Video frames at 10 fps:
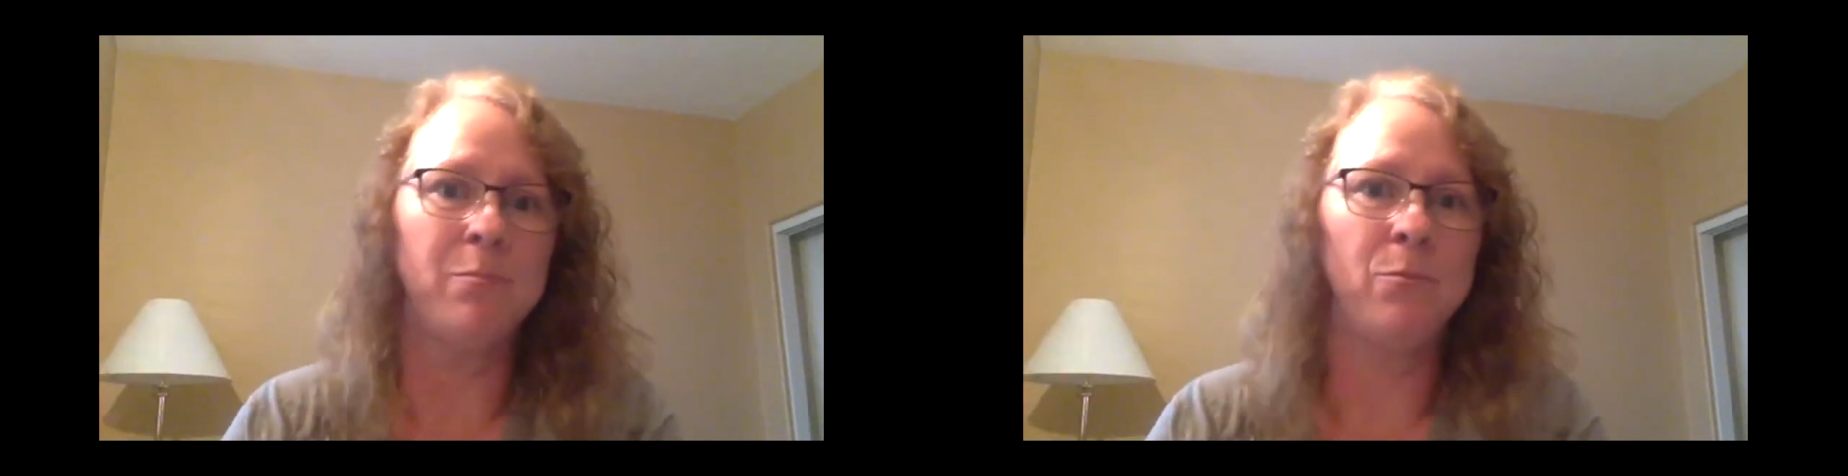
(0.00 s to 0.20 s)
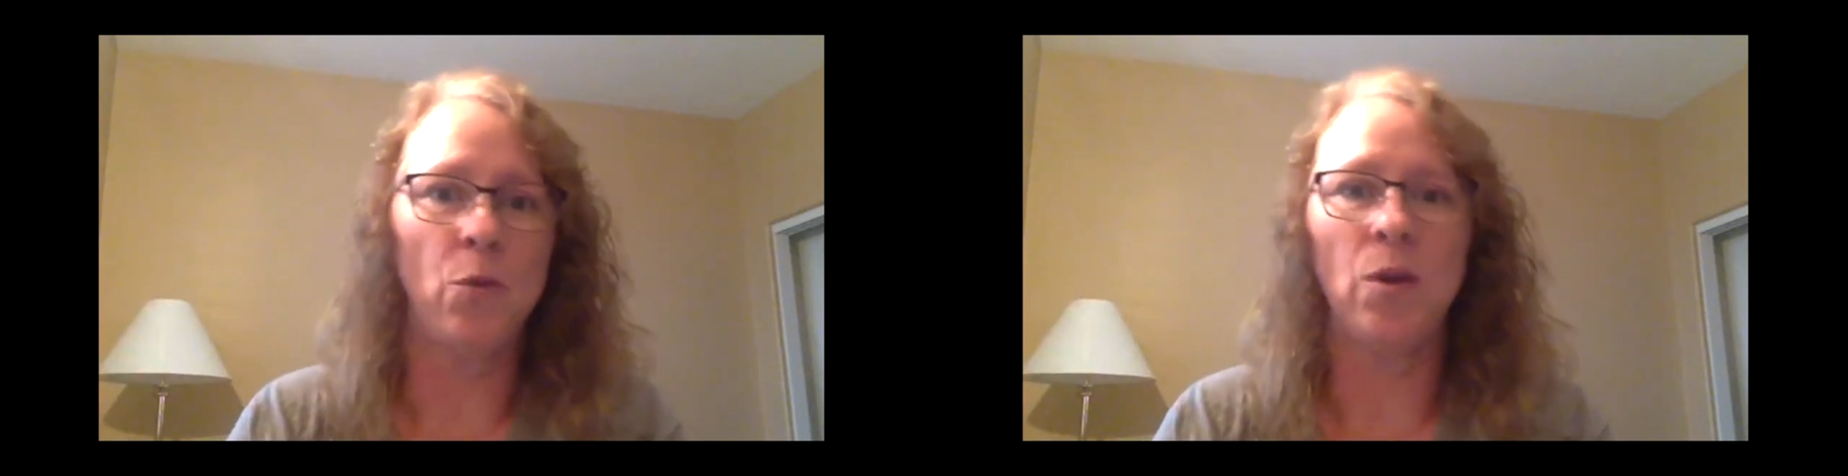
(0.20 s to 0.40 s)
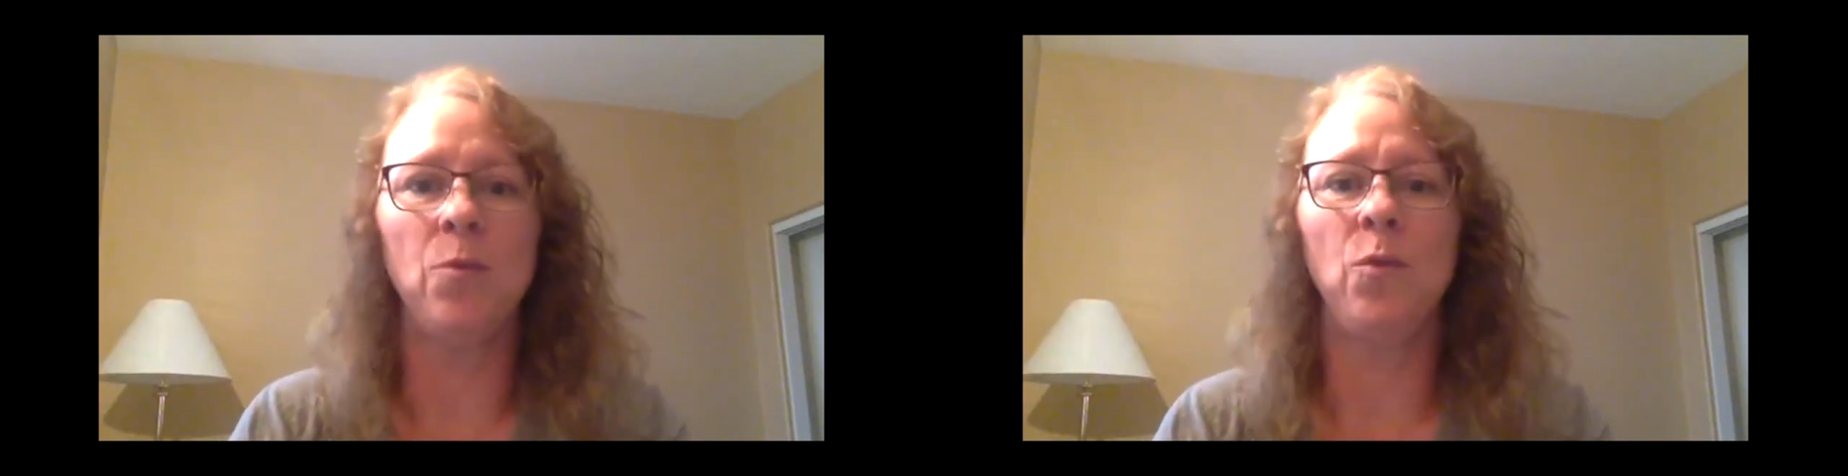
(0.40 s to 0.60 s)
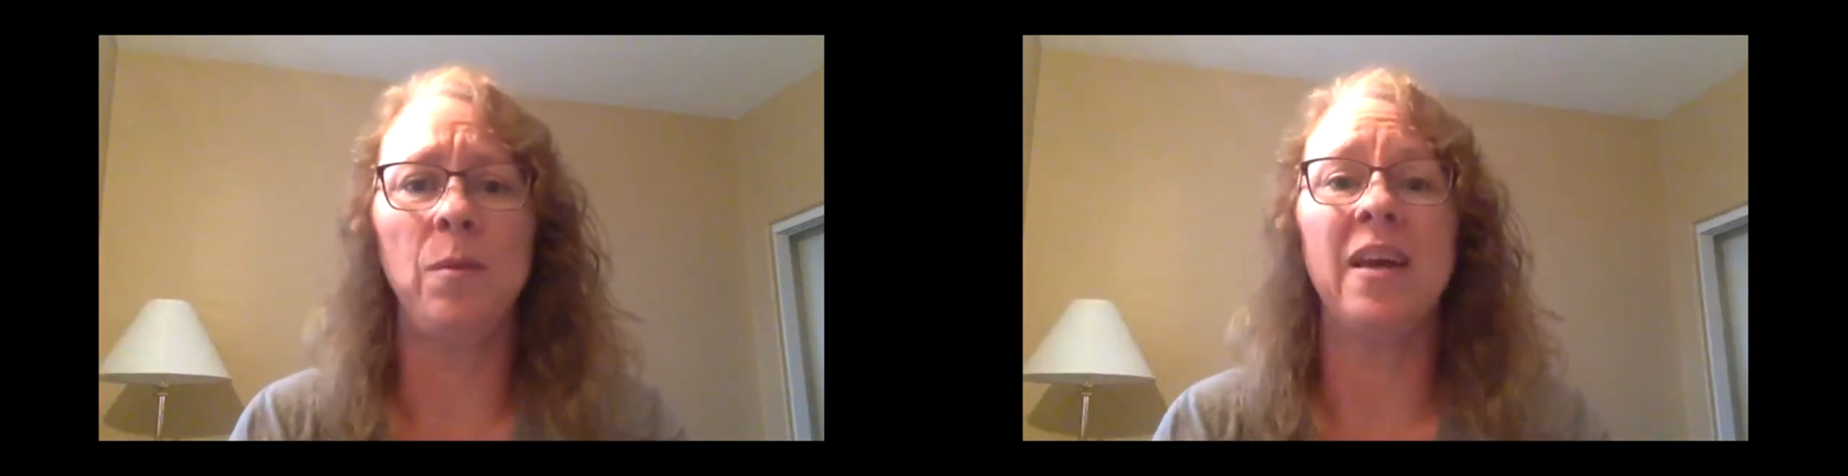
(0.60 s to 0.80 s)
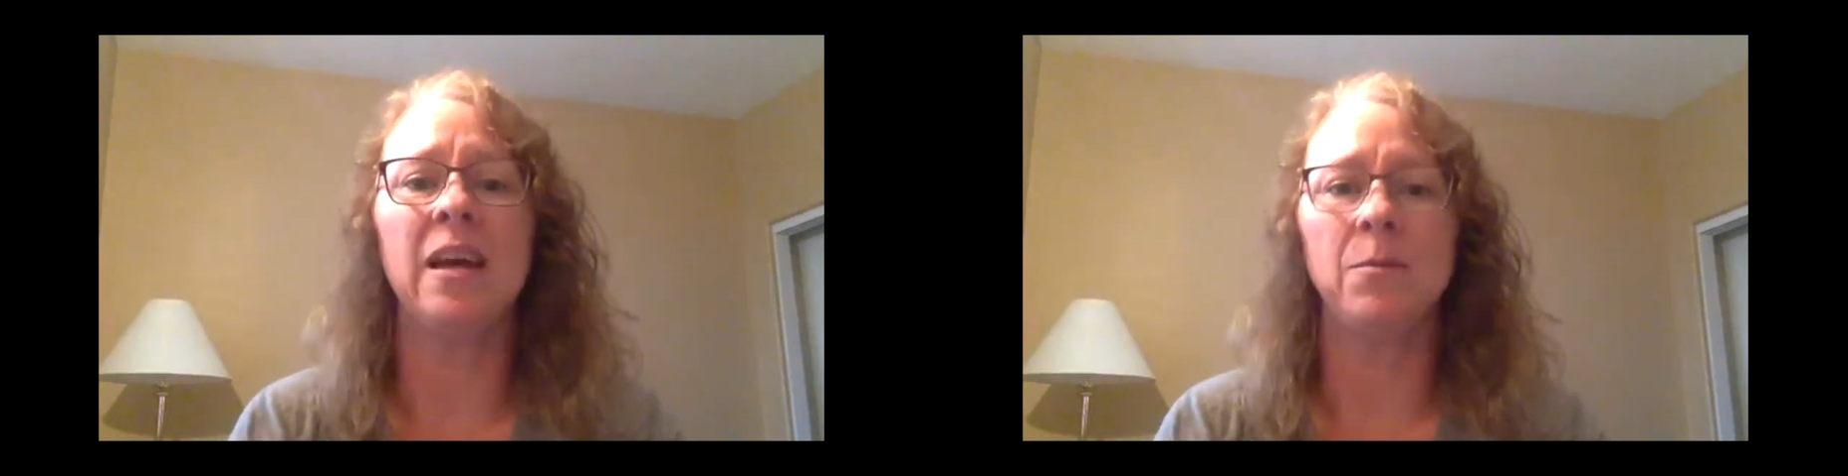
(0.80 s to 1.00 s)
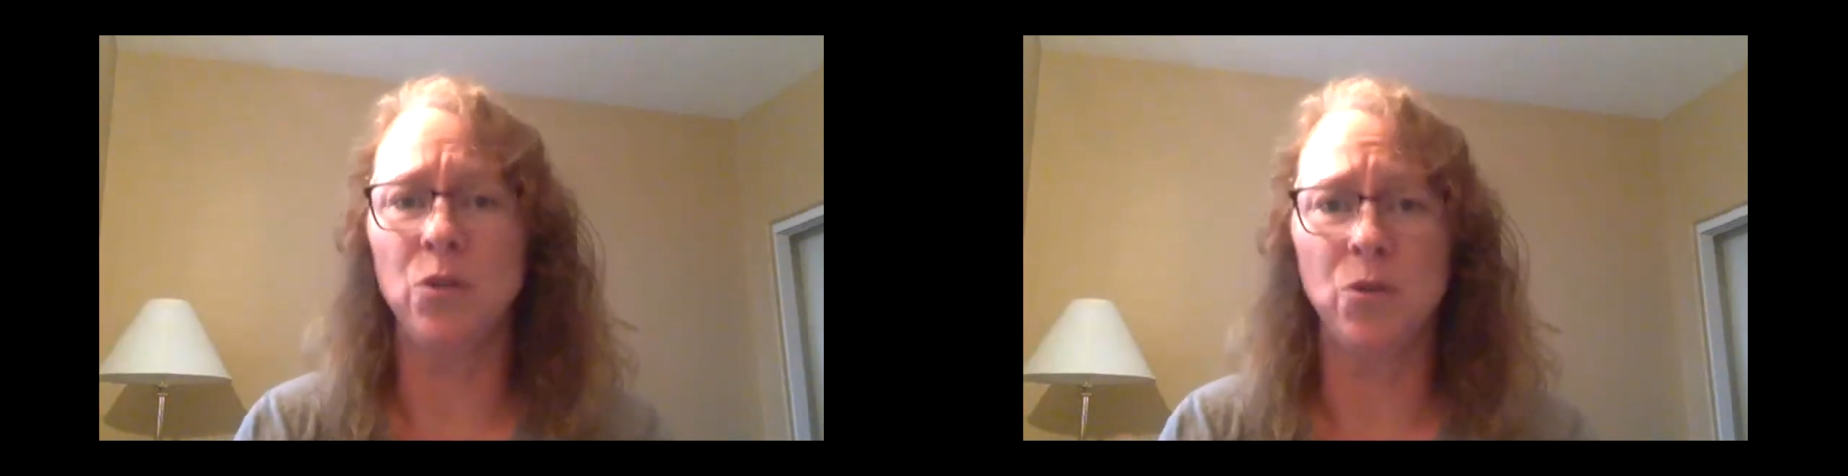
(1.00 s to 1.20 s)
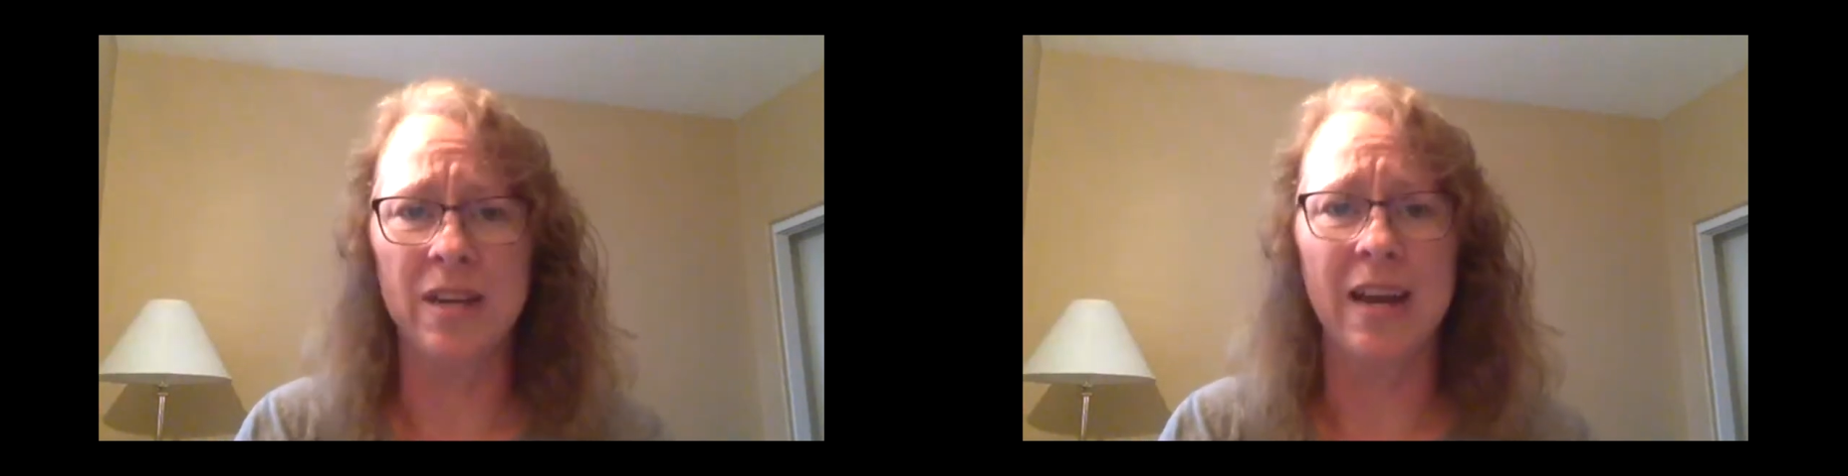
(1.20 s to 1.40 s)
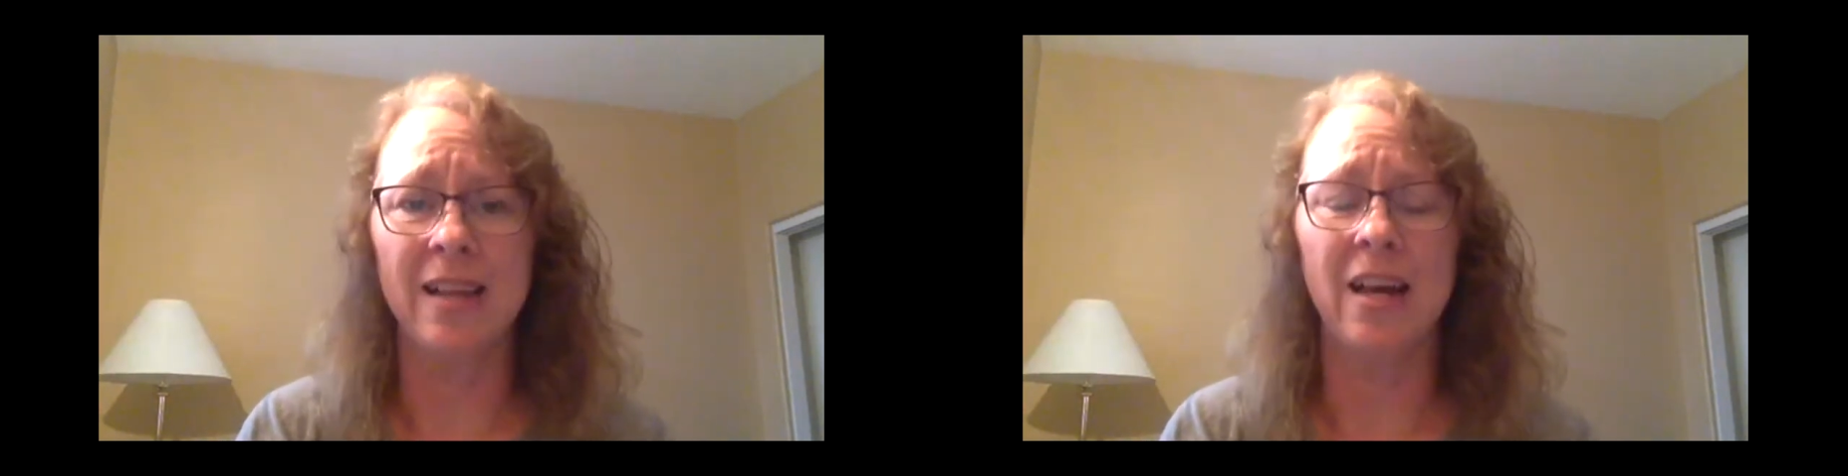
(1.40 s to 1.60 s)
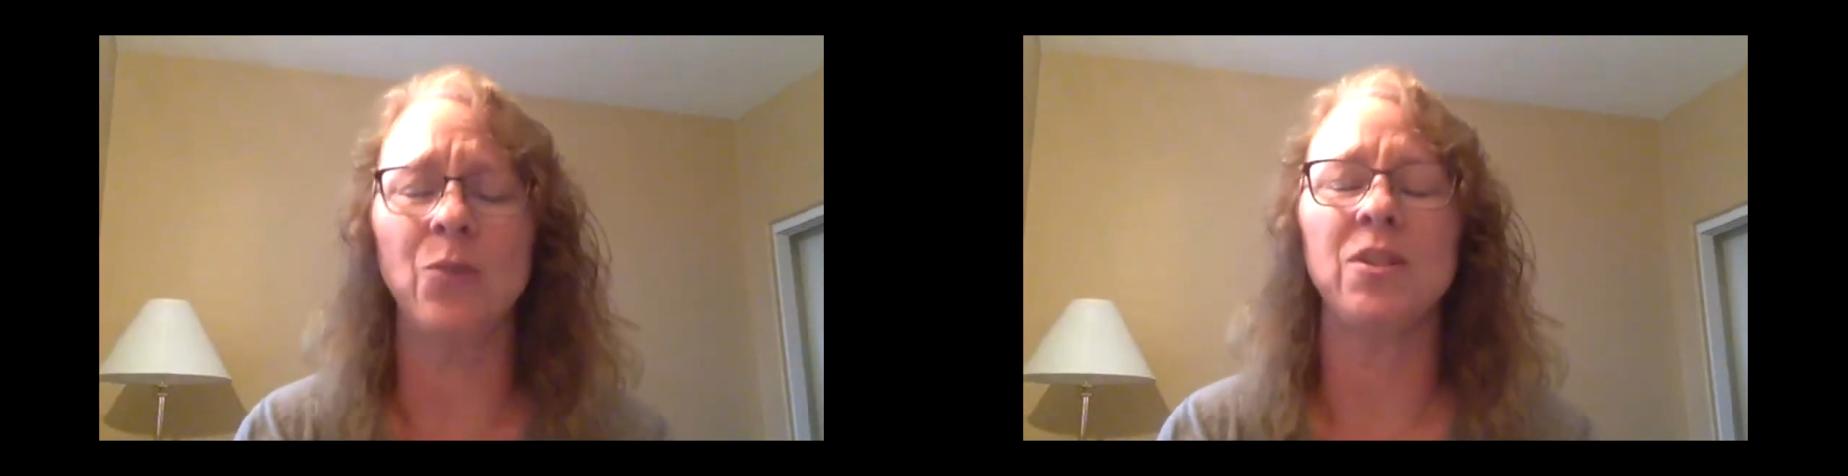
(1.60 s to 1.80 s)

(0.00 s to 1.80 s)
remake up a new dialogue,